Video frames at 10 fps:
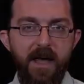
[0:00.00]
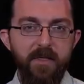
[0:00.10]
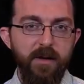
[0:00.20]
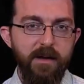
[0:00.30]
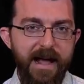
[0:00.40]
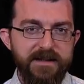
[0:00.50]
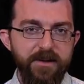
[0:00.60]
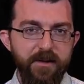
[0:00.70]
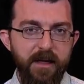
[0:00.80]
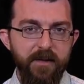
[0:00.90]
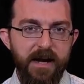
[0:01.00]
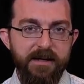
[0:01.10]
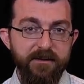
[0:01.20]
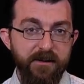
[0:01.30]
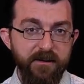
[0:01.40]
last thing that I need
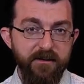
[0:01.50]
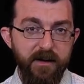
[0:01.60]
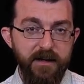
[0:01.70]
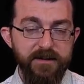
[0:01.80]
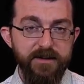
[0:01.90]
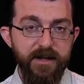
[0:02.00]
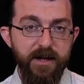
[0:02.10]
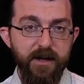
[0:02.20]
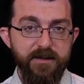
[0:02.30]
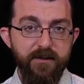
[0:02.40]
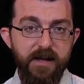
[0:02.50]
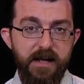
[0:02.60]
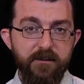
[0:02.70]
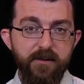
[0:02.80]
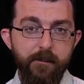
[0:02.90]
to discuss is the
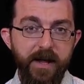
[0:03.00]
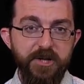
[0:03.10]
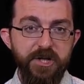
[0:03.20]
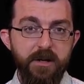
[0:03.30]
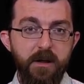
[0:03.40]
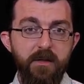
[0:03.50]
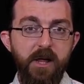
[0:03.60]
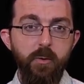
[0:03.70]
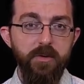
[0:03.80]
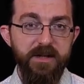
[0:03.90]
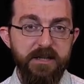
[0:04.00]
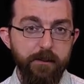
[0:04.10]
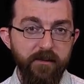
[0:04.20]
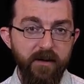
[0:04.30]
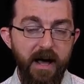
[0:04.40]
information that you will need to
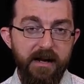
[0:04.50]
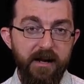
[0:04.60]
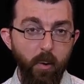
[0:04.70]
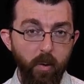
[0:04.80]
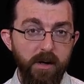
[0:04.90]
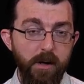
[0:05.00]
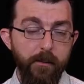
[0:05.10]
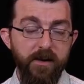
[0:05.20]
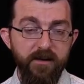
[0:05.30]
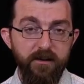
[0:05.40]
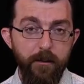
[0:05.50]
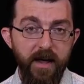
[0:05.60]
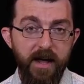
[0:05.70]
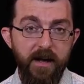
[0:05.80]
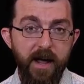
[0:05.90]
provide in order to
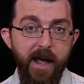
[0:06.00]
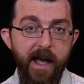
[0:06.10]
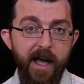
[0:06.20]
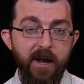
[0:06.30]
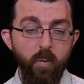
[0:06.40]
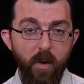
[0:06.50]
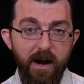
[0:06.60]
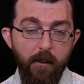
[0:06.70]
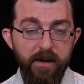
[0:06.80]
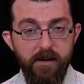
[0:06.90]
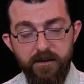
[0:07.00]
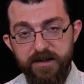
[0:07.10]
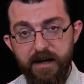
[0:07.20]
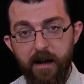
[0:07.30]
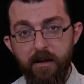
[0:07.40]
participate and what I'll be
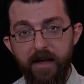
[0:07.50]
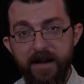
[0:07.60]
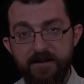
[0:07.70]
using that data